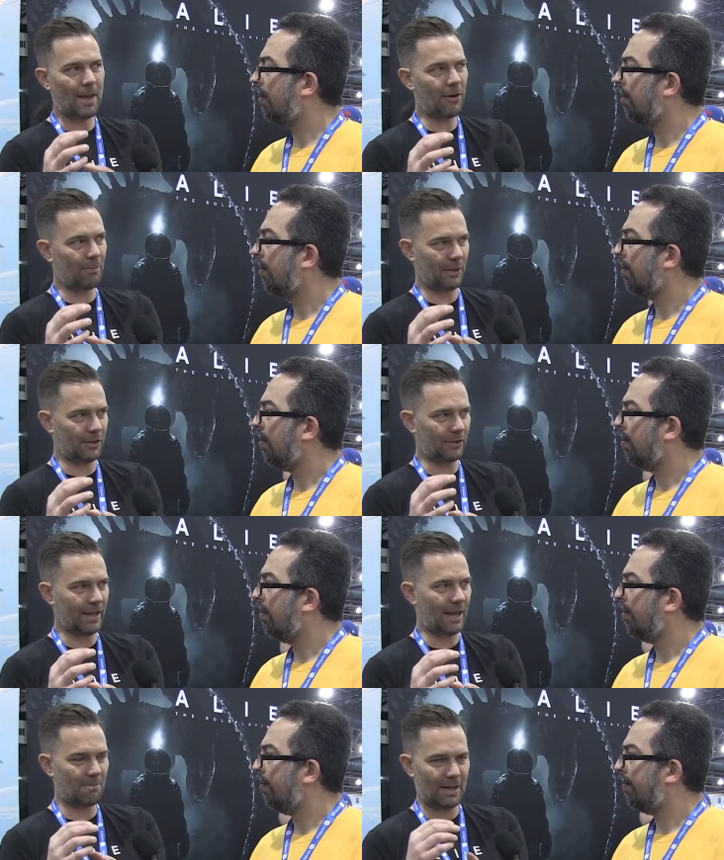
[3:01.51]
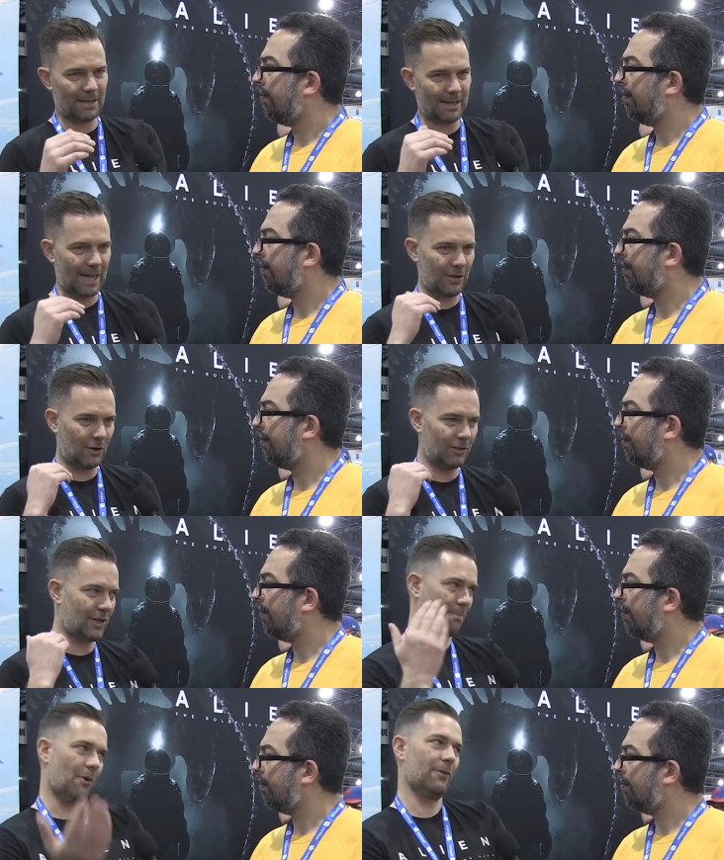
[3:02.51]
Speaker 1: better because of that. But then you can
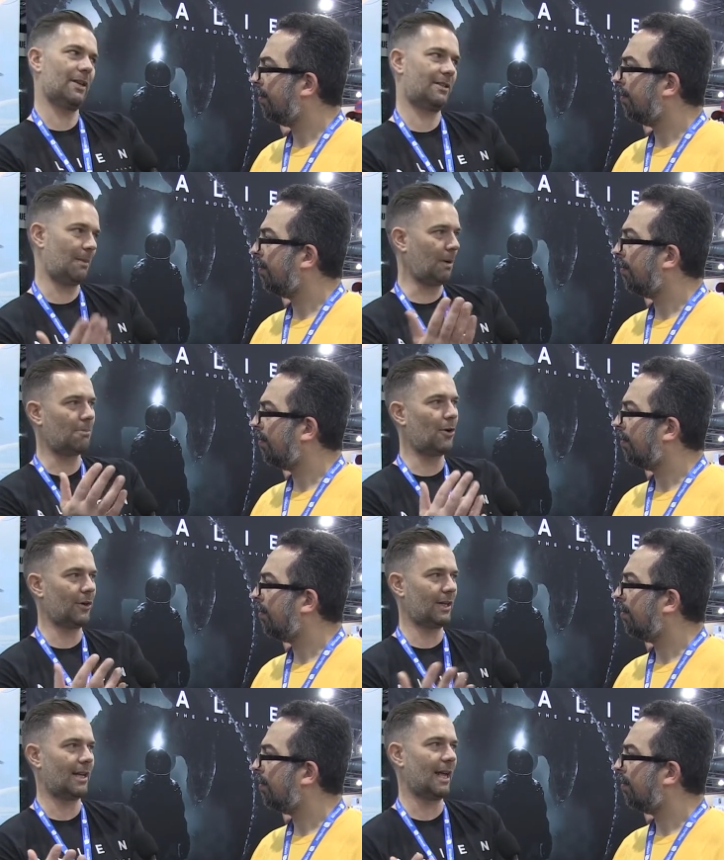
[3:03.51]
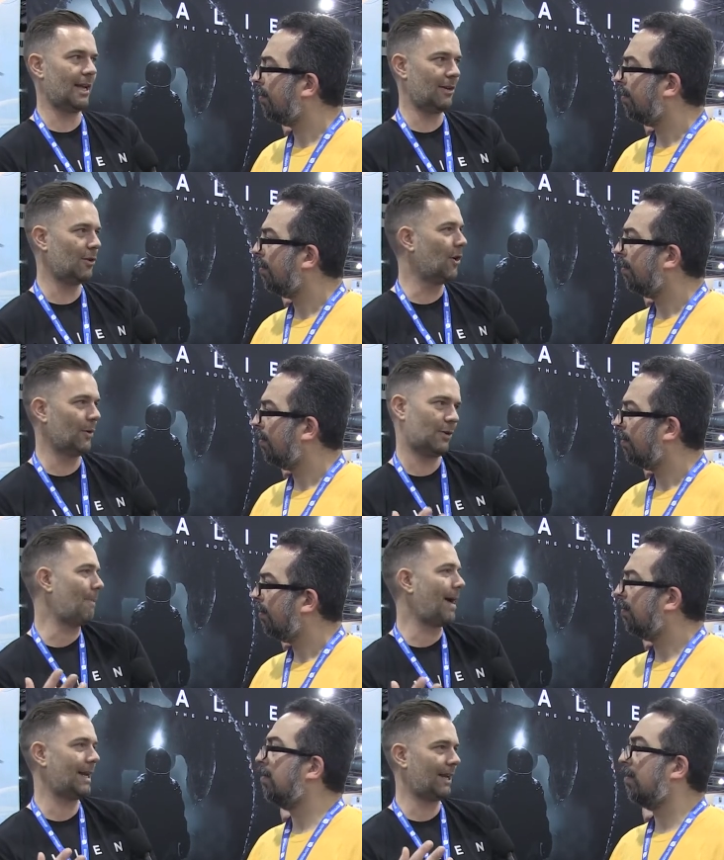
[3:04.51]
tip over the tipping point and, and you go into a
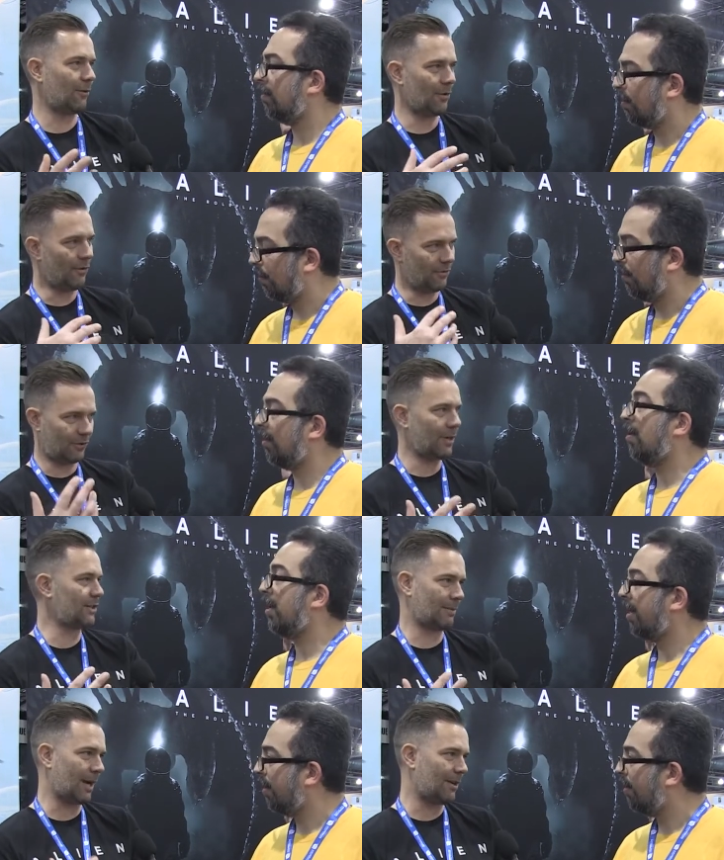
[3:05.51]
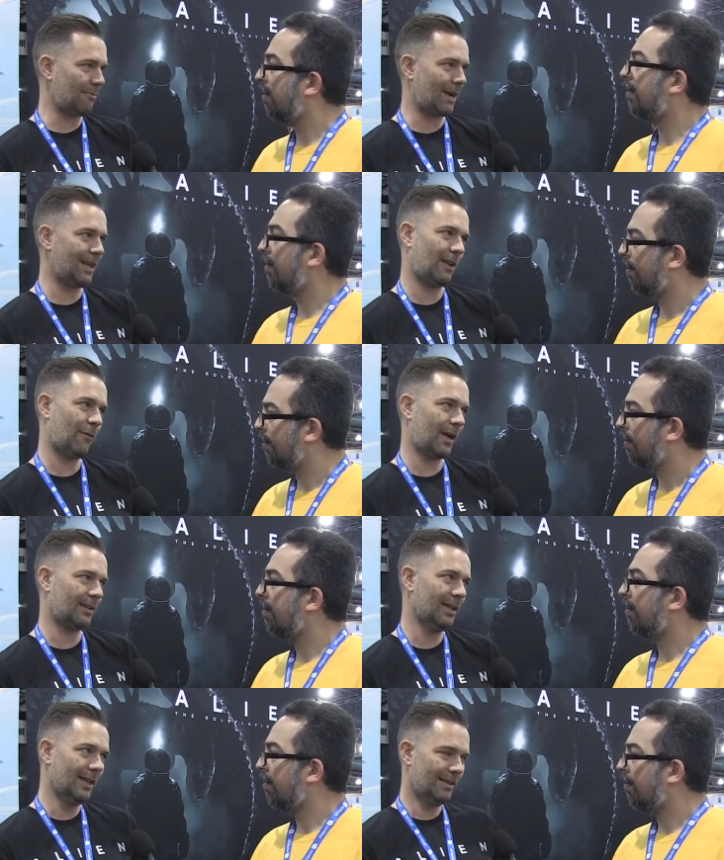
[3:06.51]
panic or trigger some kind of panic effect.
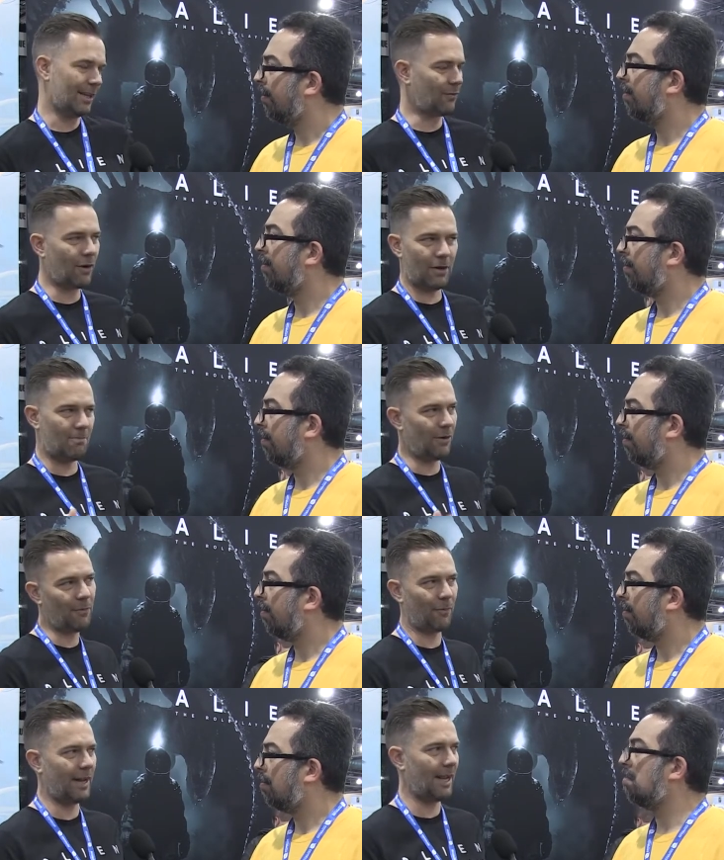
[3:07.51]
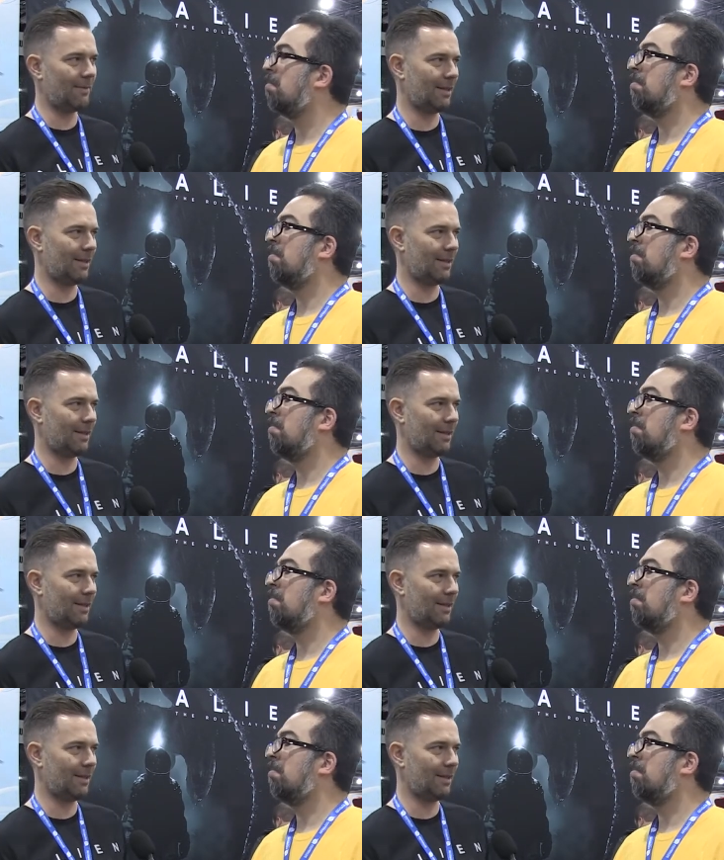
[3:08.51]
That's very briefly, I